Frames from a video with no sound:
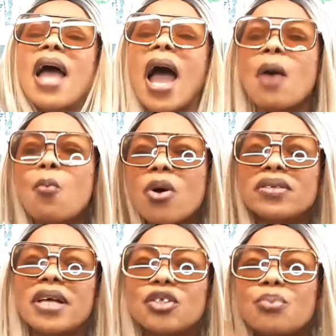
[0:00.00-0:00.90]
I
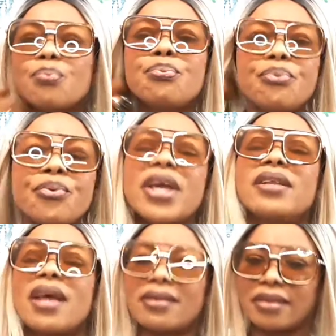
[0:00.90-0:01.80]
want us to break
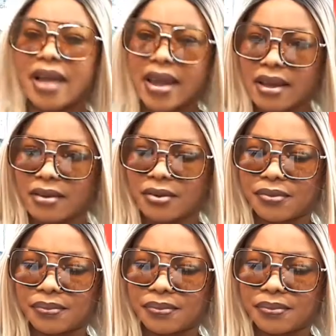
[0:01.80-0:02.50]
that cycle.